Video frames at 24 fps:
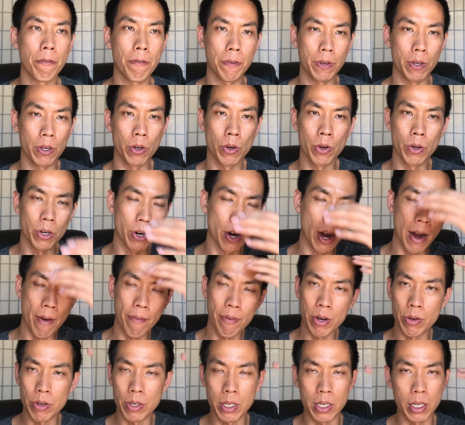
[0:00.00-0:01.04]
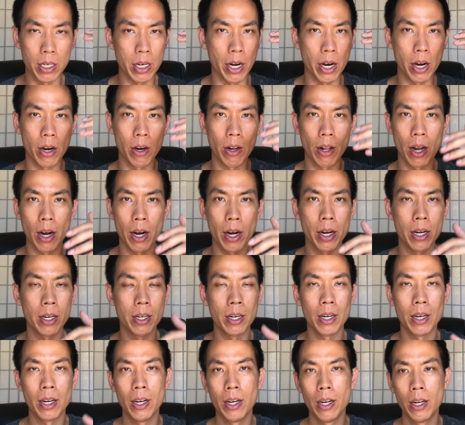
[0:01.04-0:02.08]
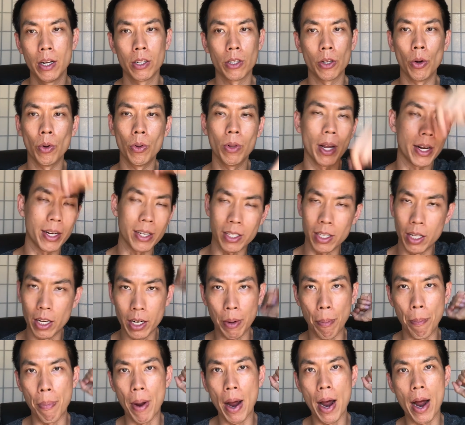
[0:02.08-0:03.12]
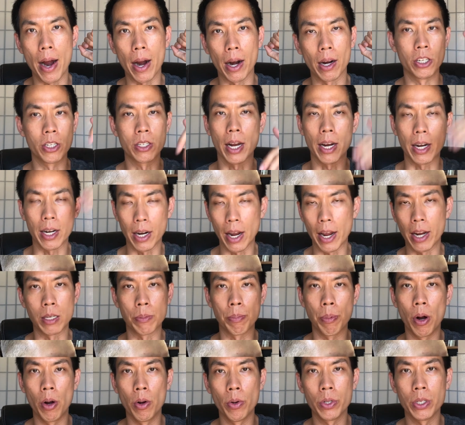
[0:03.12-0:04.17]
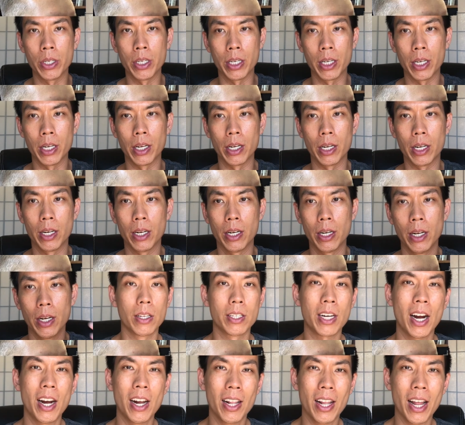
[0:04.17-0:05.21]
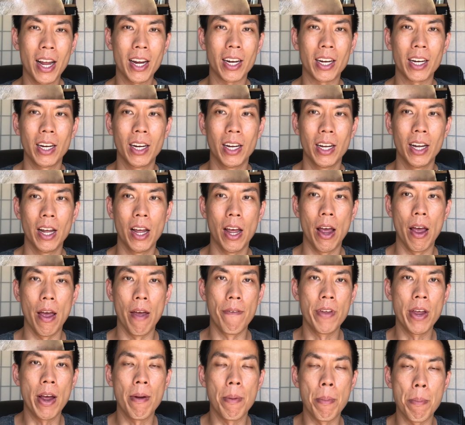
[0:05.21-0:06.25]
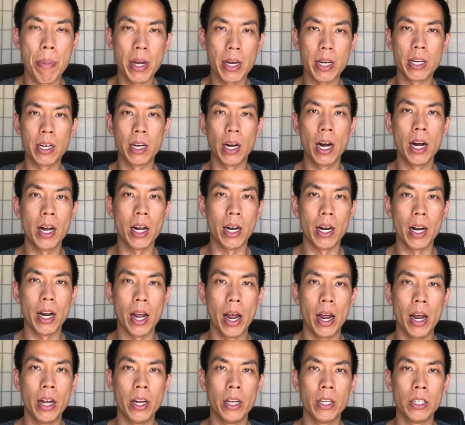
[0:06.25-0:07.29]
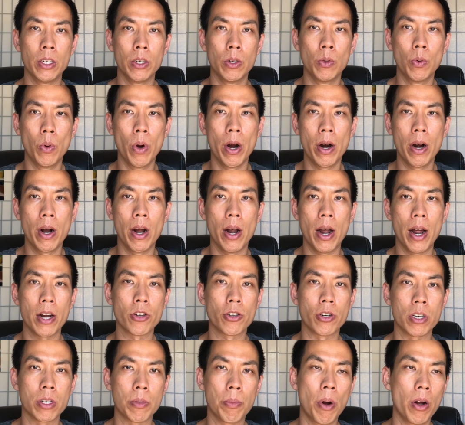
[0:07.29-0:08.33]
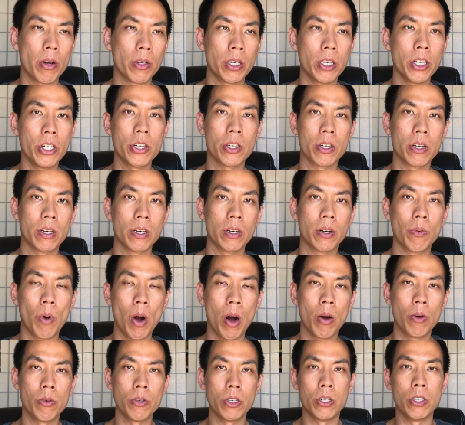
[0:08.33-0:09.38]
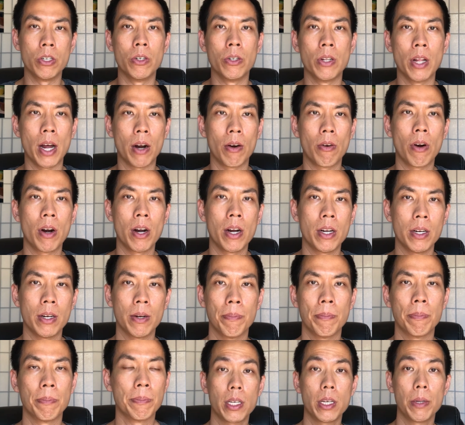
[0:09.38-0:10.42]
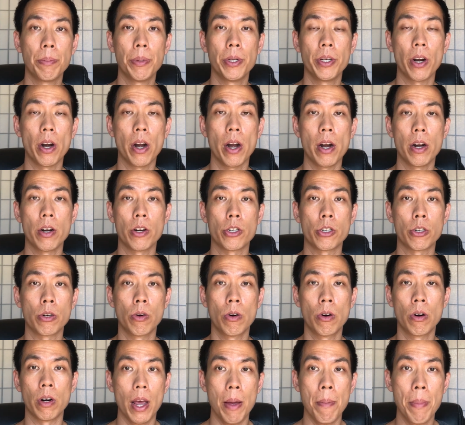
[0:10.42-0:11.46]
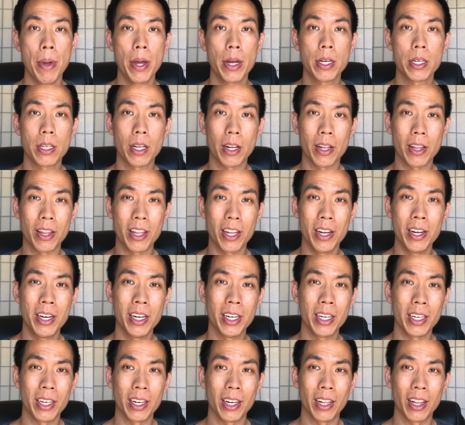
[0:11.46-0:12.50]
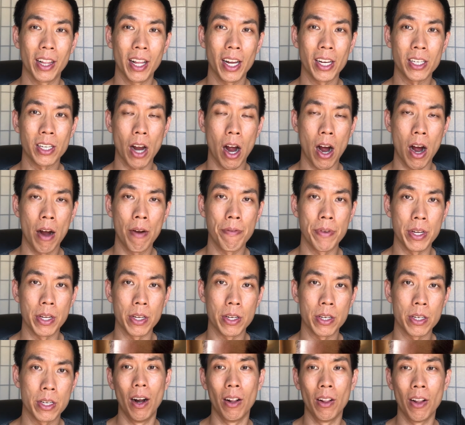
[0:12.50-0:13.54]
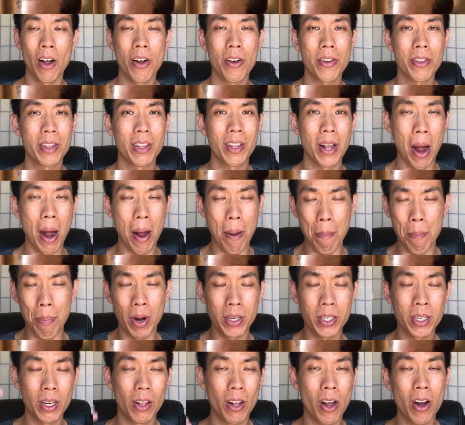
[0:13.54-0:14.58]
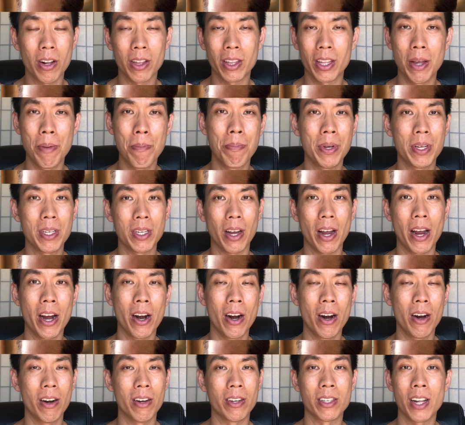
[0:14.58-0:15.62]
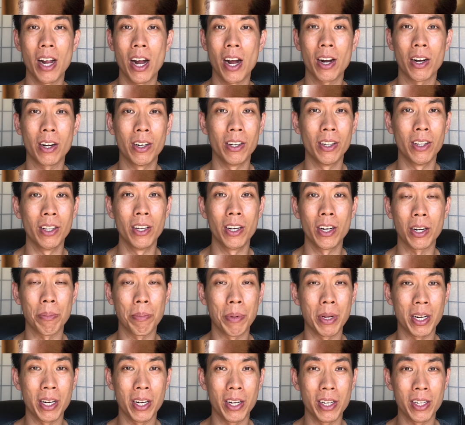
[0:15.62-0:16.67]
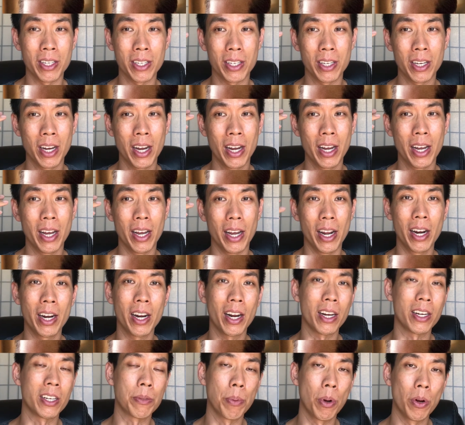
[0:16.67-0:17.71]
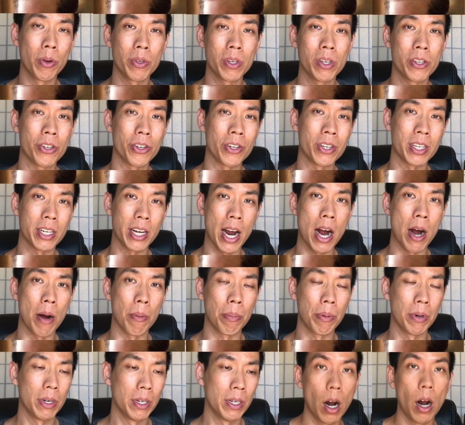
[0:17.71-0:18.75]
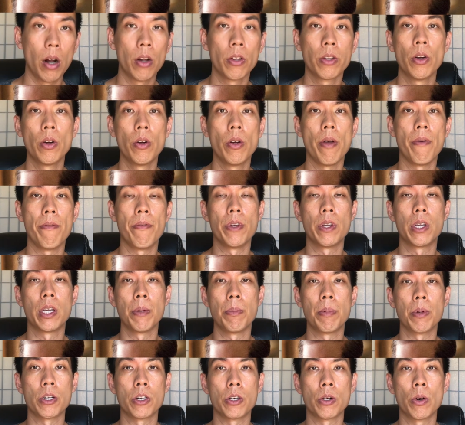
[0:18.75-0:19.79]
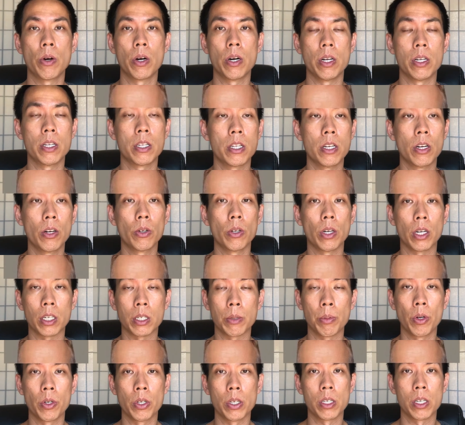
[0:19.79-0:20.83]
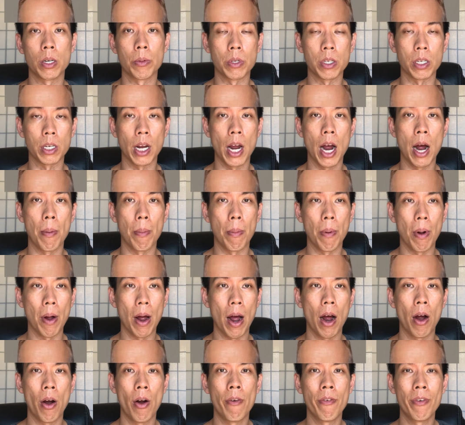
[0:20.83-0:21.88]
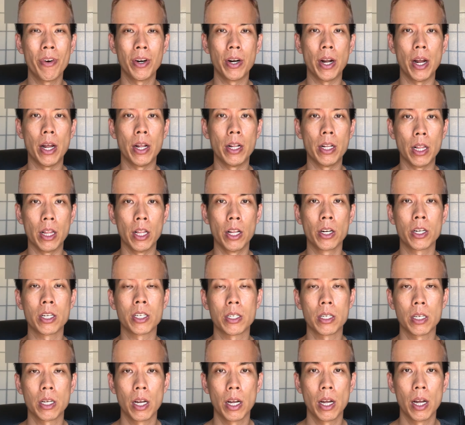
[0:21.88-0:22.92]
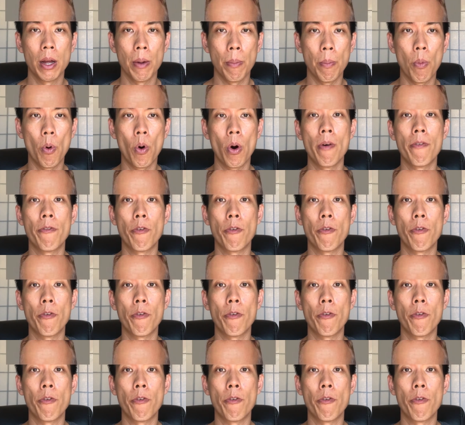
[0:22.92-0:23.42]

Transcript: you're having a receding hairline, don't like slick it back, just like exposing it. It's kind of like if you have a big gut and you wear an extra small t-shirt. Why would you do that, right? Keeping your hair short, it makes the thinning less obvious. A bunch of long thin piece of hair is not a good look because it exposes your scalp. Although if you keep it short, it still exposes some scalp. However, it looks more